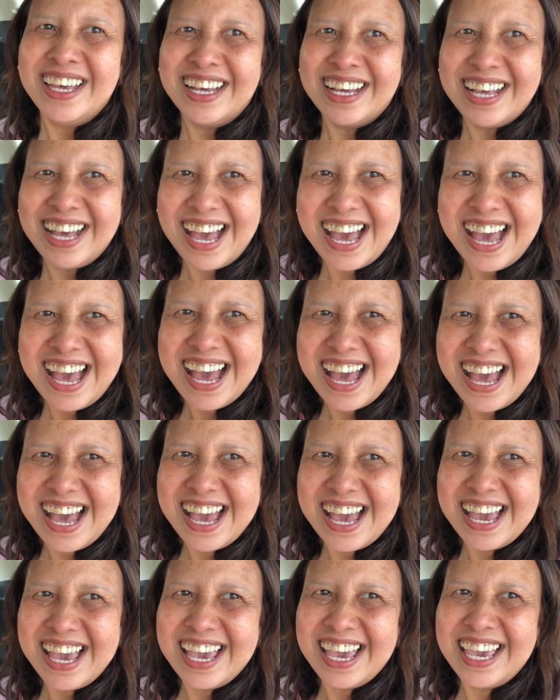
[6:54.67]

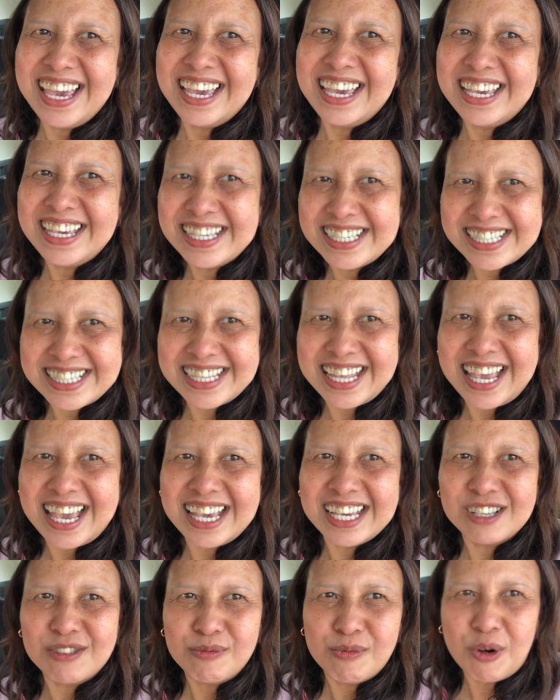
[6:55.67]
guys
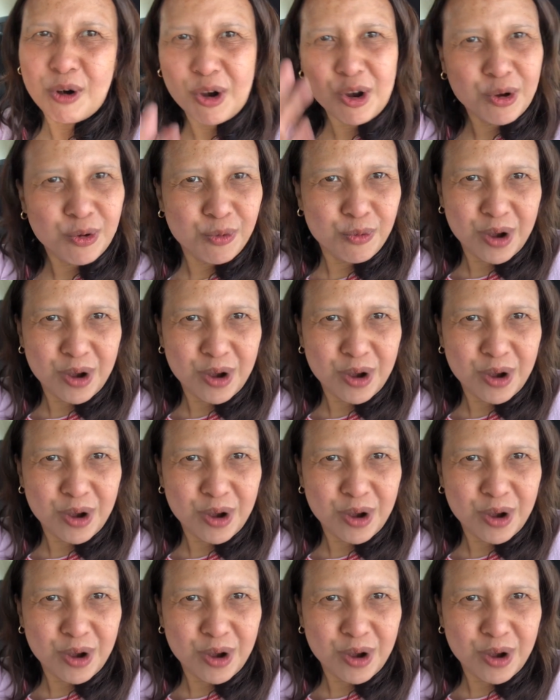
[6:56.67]
thanks for